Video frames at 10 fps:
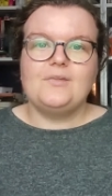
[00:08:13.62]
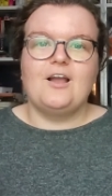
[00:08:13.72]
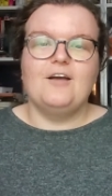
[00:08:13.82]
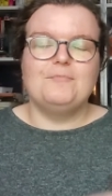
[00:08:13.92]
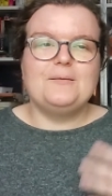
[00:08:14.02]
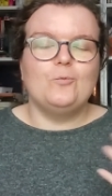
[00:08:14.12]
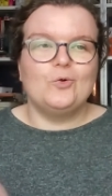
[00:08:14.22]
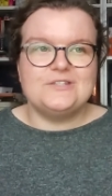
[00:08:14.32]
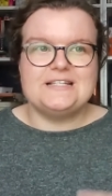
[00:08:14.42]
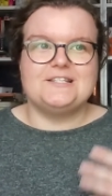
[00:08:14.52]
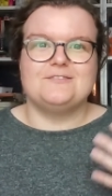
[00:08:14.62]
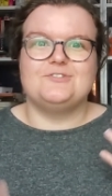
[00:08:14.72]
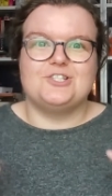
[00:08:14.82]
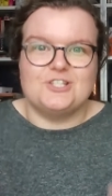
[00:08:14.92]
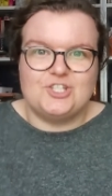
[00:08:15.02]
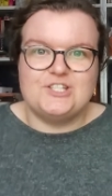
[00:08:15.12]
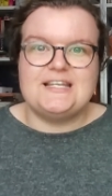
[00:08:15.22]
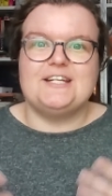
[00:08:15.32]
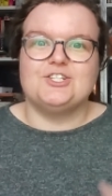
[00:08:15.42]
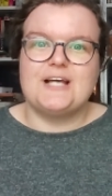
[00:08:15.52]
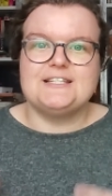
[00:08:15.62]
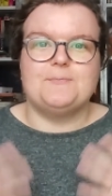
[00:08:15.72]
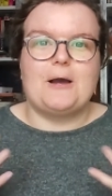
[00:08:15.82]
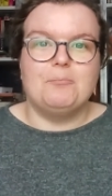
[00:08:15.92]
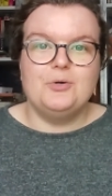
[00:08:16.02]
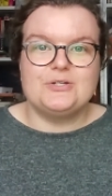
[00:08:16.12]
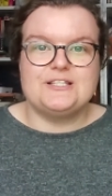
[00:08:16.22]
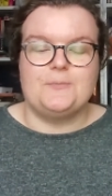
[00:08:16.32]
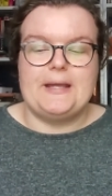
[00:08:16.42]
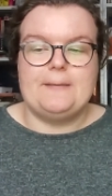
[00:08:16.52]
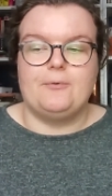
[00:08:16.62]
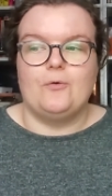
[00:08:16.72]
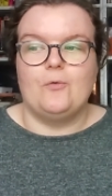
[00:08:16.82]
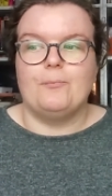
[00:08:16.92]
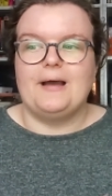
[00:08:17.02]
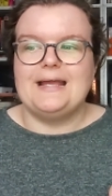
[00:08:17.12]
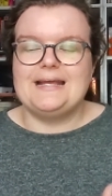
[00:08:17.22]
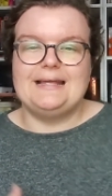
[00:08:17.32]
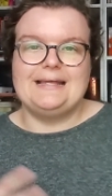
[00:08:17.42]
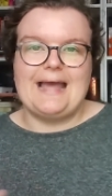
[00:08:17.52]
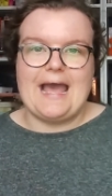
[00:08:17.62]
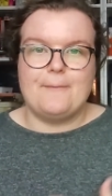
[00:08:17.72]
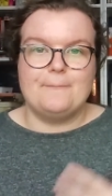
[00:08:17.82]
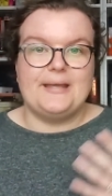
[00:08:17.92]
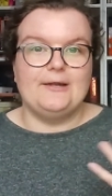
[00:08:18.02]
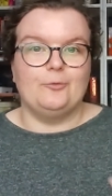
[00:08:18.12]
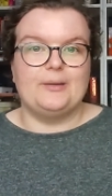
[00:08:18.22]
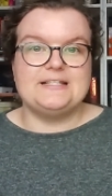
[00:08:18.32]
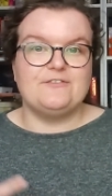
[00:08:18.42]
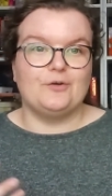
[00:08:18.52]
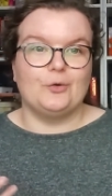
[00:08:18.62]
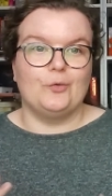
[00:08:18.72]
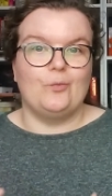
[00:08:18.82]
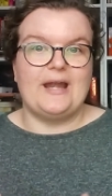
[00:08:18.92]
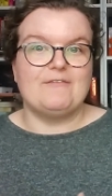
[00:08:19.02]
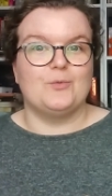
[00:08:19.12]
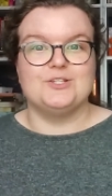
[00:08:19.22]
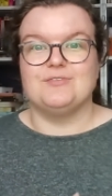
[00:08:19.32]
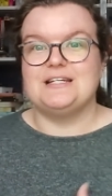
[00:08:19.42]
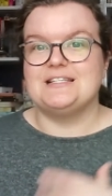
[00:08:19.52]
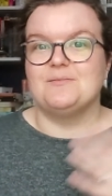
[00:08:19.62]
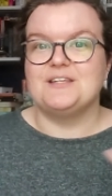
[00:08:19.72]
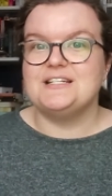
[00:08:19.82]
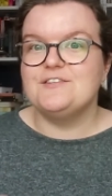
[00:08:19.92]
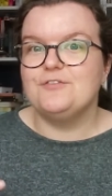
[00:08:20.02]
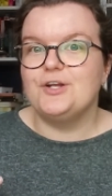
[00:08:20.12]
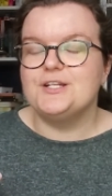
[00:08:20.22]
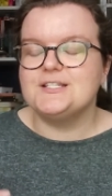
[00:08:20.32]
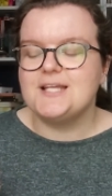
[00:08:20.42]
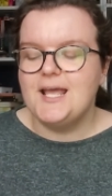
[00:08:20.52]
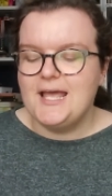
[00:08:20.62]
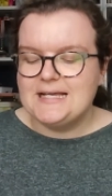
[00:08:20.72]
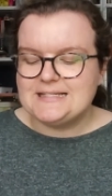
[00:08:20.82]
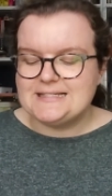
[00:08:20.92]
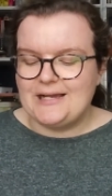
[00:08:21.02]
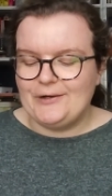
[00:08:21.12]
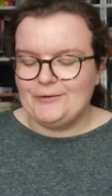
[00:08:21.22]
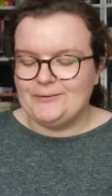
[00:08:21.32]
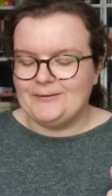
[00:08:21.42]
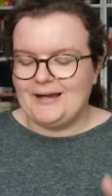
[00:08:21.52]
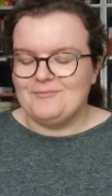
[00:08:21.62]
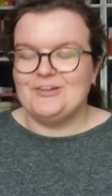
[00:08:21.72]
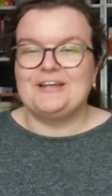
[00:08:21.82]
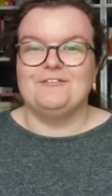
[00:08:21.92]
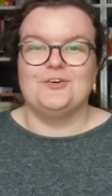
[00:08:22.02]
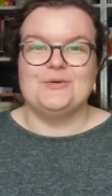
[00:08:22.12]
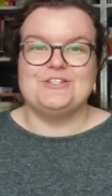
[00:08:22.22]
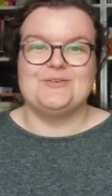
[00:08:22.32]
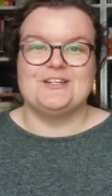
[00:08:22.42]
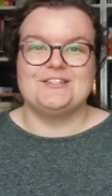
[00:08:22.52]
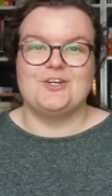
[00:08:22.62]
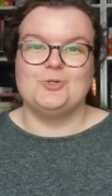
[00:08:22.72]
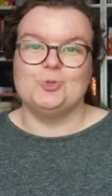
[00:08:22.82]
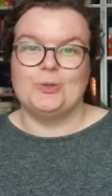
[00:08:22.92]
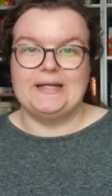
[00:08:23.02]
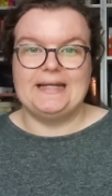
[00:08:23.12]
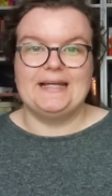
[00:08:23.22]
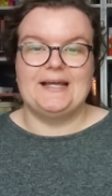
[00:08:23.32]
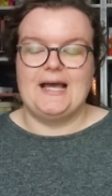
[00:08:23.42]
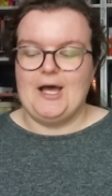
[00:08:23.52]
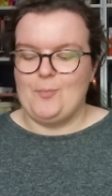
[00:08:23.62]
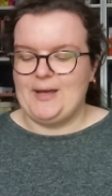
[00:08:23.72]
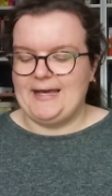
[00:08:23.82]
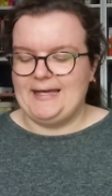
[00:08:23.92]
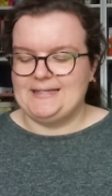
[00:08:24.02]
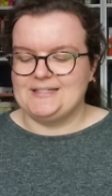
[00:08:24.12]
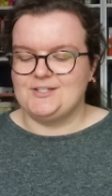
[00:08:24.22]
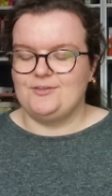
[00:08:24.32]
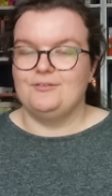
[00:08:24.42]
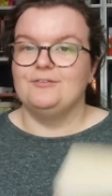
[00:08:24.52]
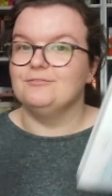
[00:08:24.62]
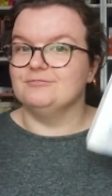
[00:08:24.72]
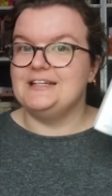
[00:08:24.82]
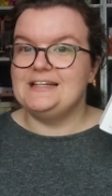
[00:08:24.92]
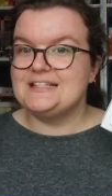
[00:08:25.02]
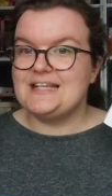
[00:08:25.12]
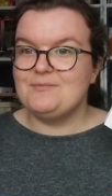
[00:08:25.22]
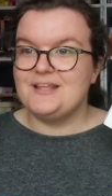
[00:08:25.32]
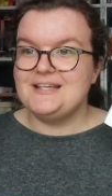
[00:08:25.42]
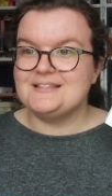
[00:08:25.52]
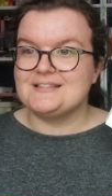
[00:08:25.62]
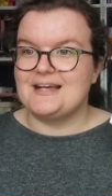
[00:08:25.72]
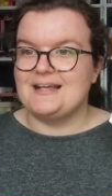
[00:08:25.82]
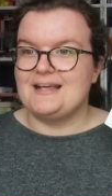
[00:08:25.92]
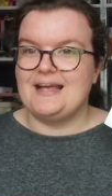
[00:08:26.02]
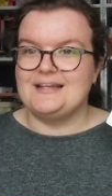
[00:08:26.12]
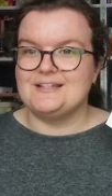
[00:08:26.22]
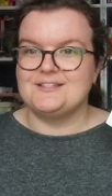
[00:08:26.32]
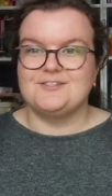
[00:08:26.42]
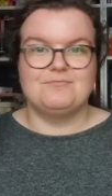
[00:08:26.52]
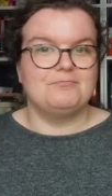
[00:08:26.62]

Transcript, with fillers: I've been wanting to to sit and chat about books to people, but it can be a little bit difficult when everyone's reading something different. So I'm looking forward to us joining up and reading the same things and